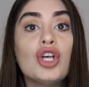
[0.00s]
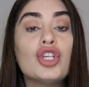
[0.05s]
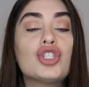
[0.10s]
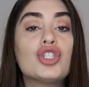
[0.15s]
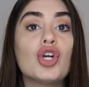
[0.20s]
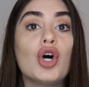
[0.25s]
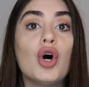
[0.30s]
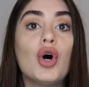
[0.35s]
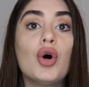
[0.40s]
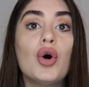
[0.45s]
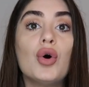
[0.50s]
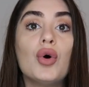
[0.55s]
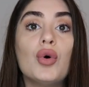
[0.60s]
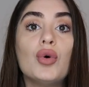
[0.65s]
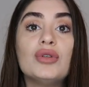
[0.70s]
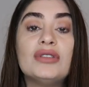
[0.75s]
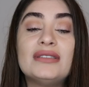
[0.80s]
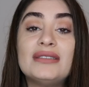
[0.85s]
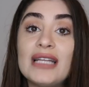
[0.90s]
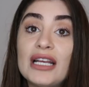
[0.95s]

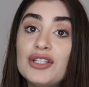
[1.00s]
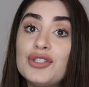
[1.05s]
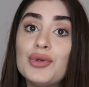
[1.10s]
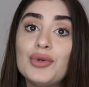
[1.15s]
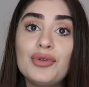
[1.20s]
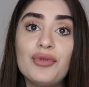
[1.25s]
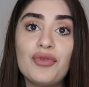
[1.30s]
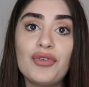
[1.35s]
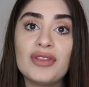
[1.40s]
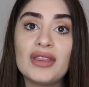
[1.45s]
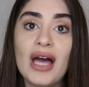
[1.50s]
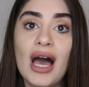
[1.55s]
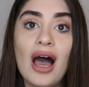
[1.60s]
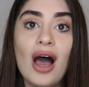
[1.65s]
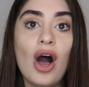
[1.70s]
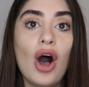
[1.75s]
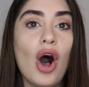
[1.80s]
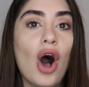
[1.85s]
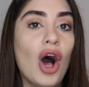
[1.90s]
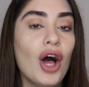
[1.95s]
So stay tuned for that.